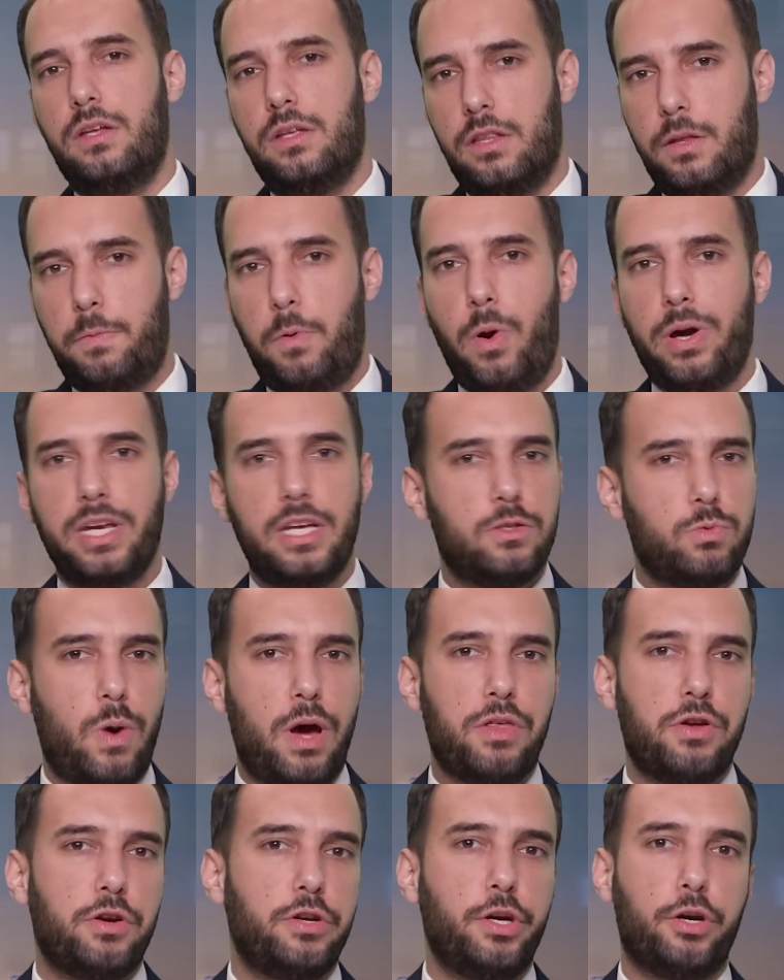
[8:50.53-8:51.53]
The point is
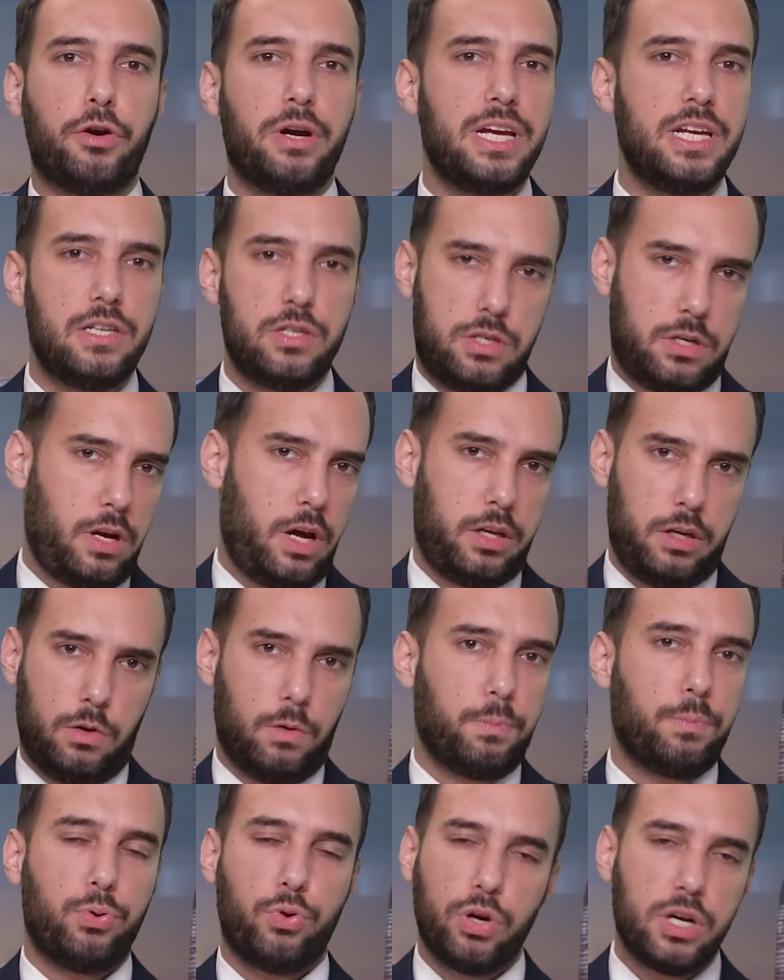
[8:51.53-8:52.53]
whether you're in China
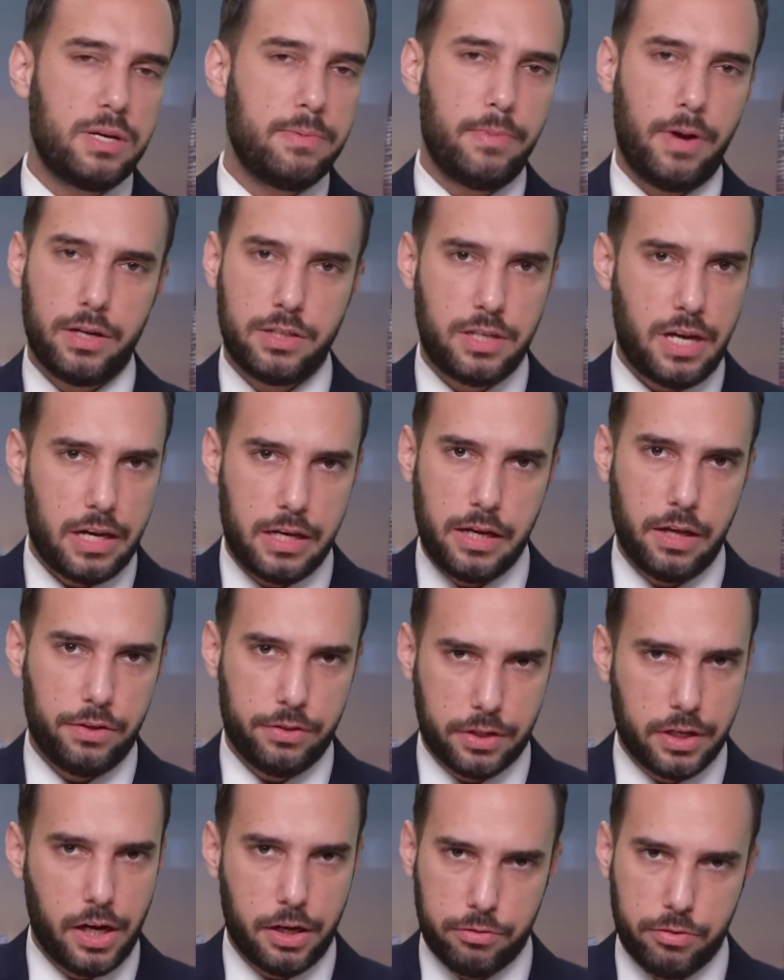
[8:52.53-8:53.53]
or pretty much any
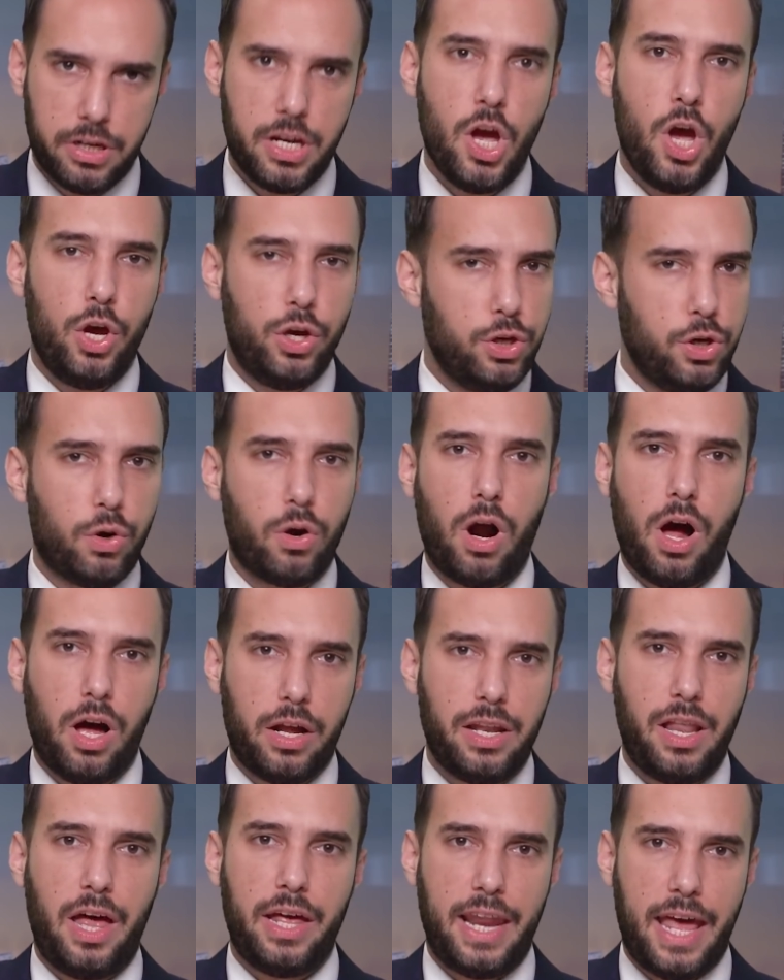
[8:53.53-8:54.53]
other country, your
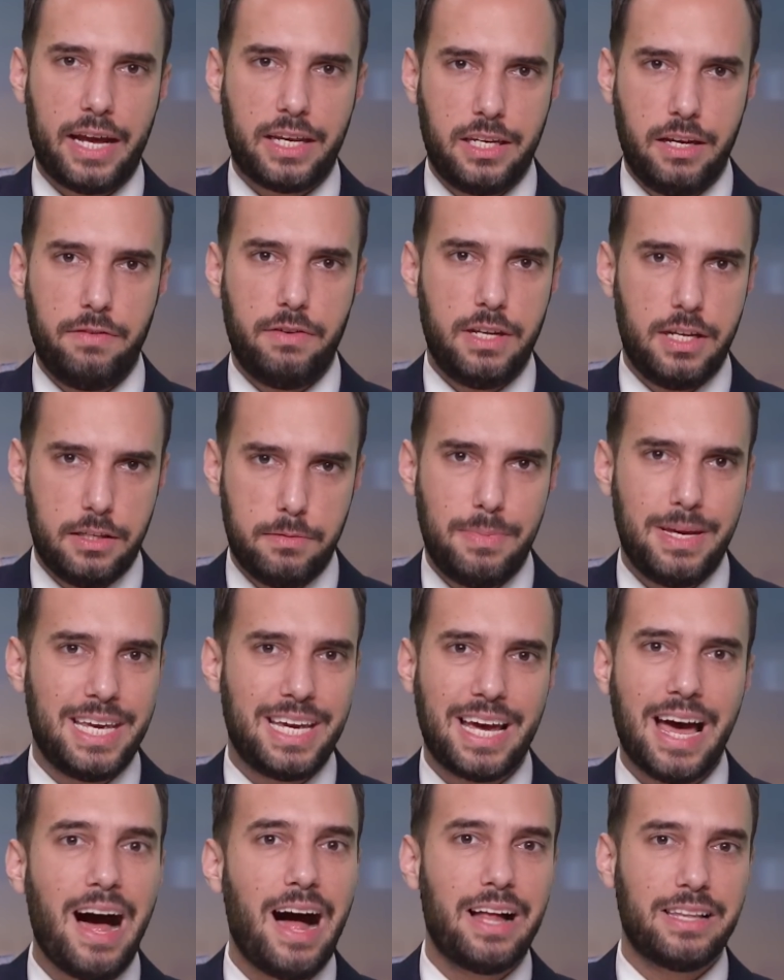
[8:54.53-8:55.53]
online activity is
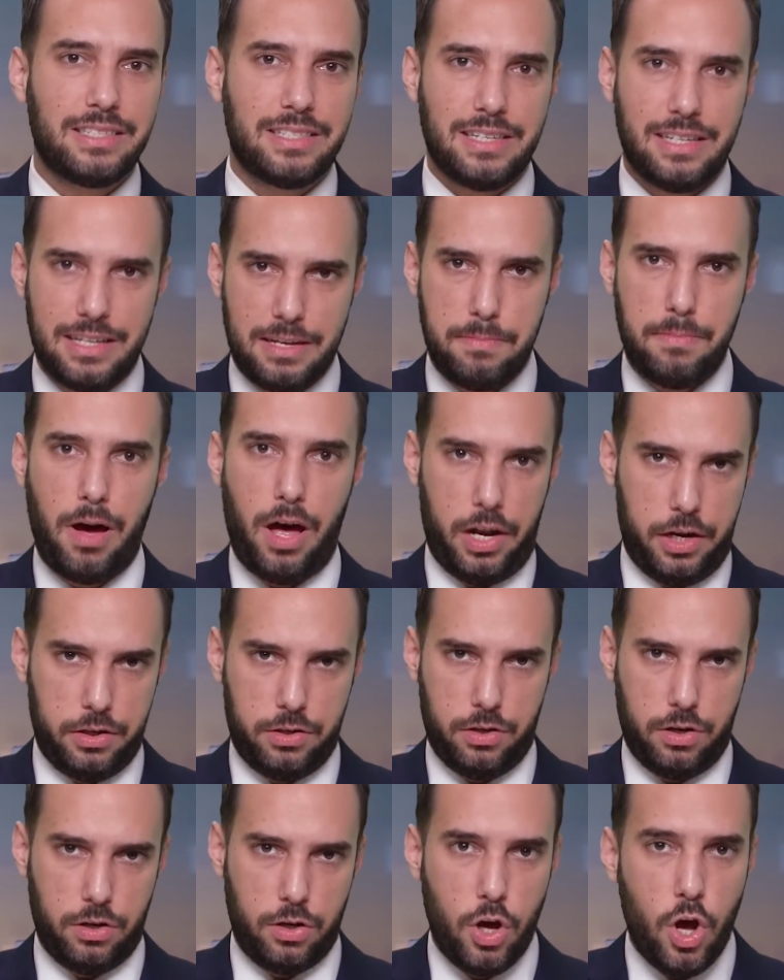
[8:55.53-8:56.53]
being constantly
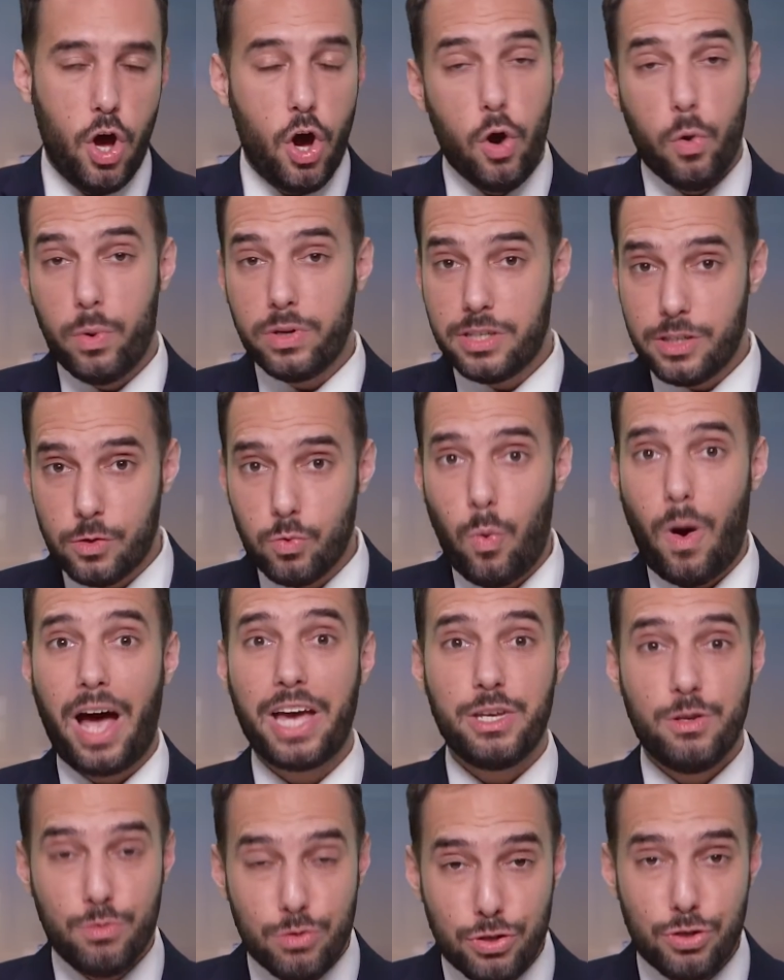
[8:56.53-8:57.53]
monitored, which is why
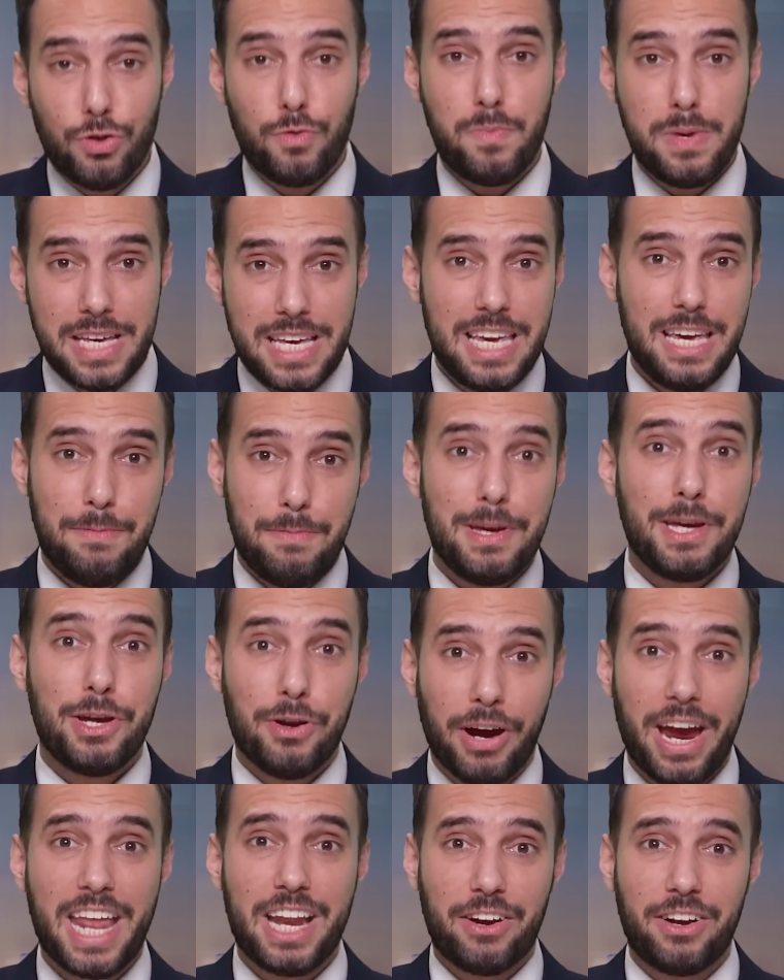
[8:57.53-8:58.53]
you should be keeping
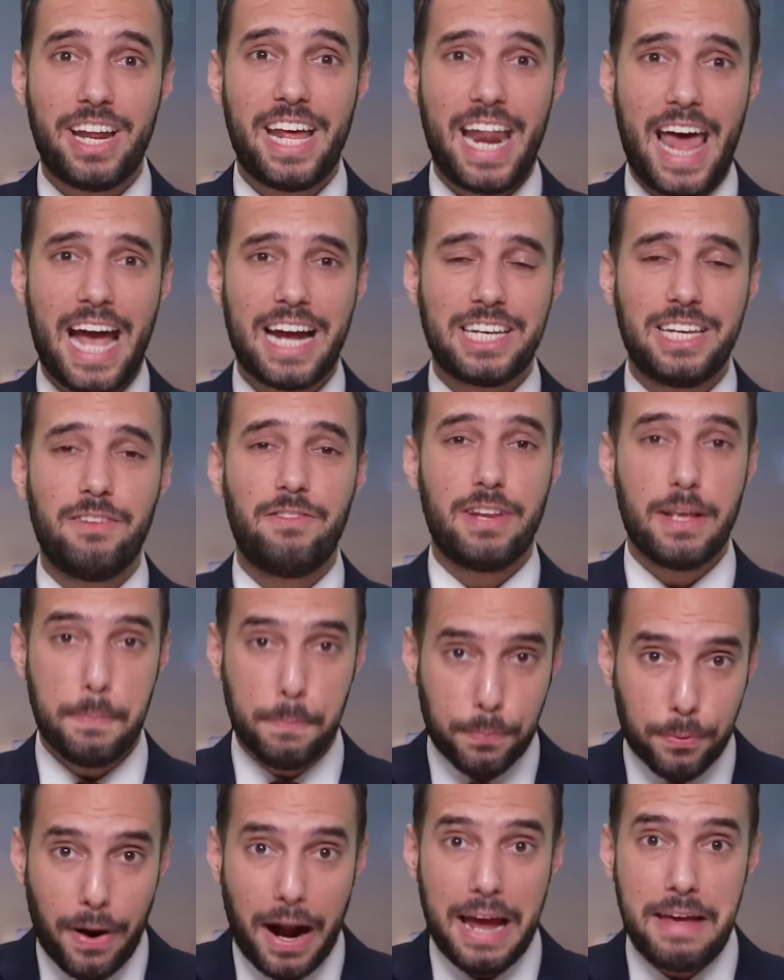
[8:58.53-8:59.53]
your internet activity
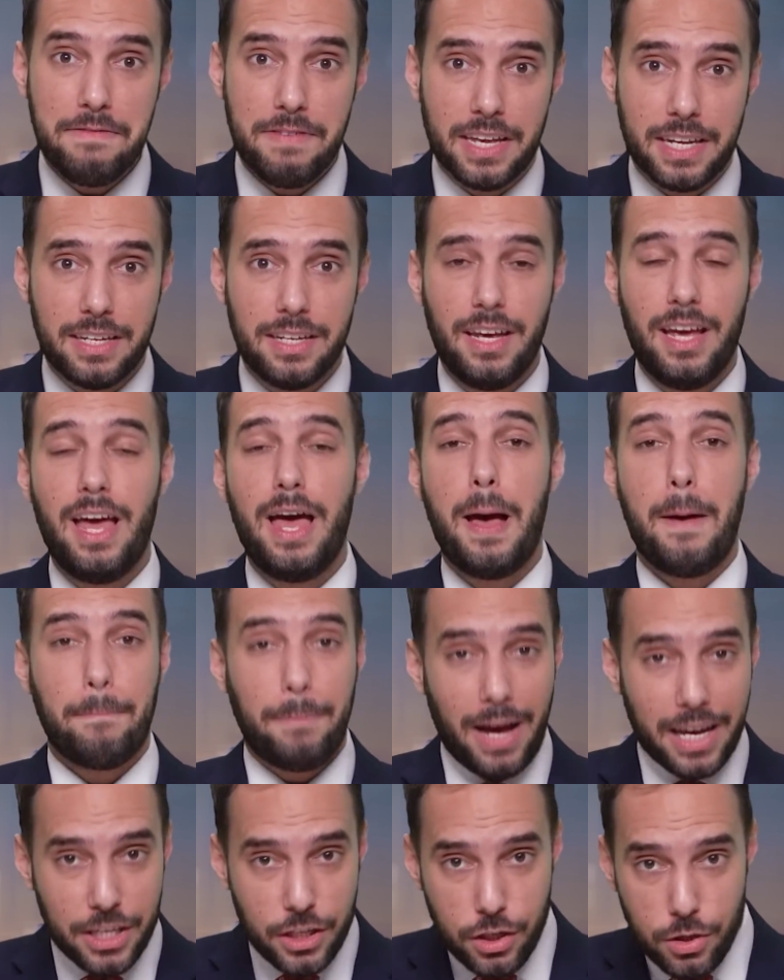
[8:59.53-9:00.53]
private
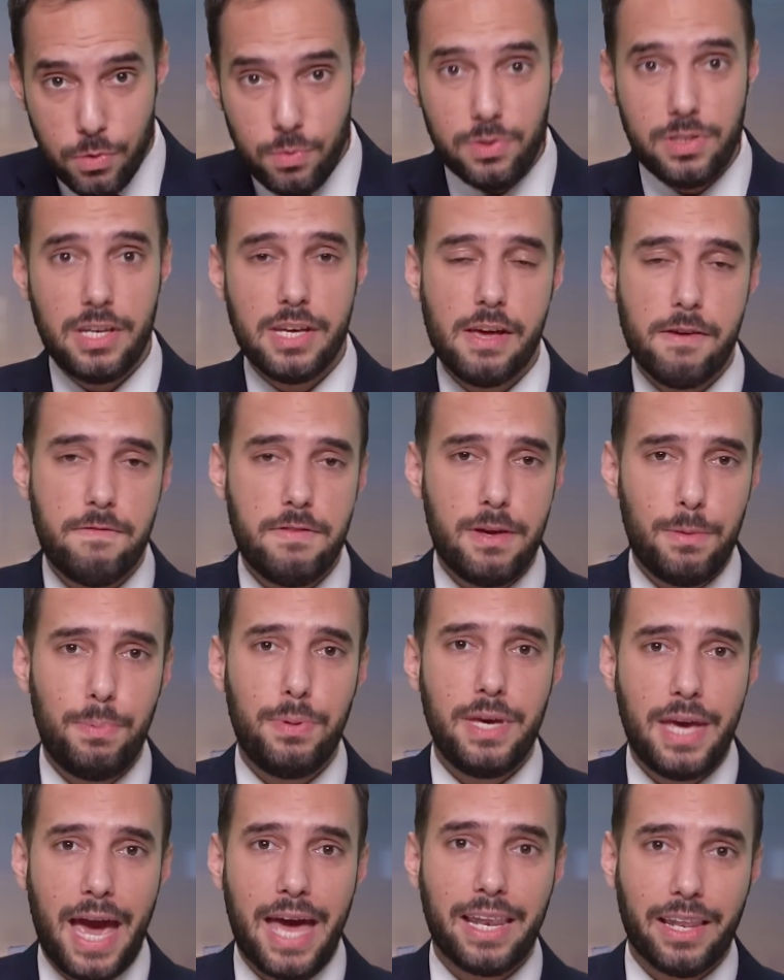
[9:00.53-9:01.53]
by using a
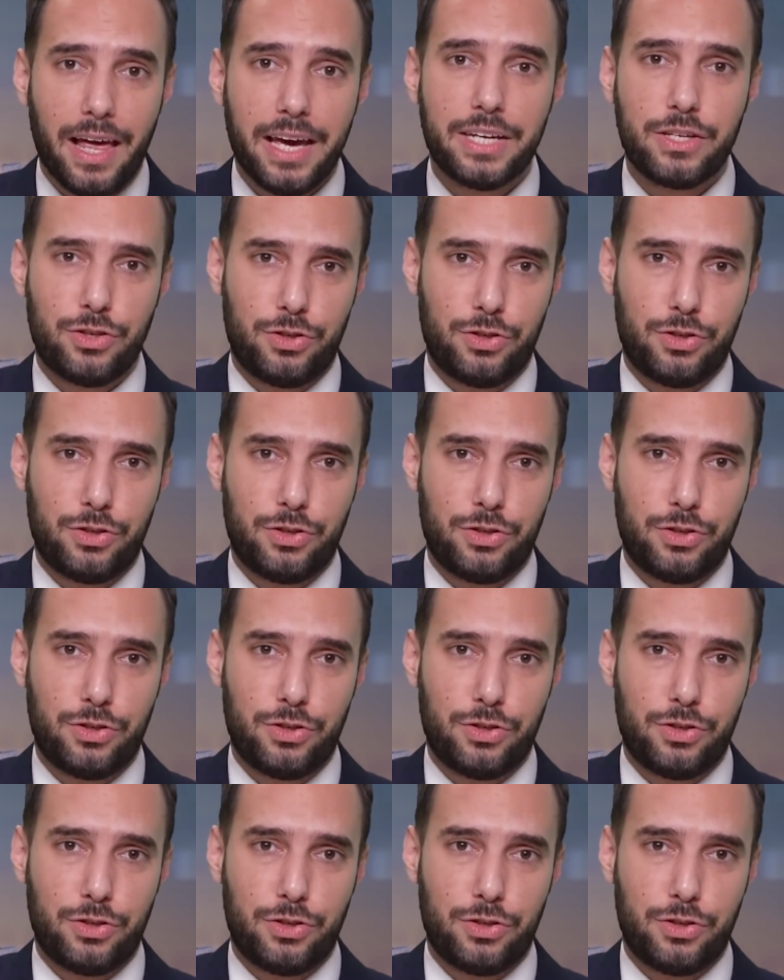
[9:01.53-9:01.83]
VPN like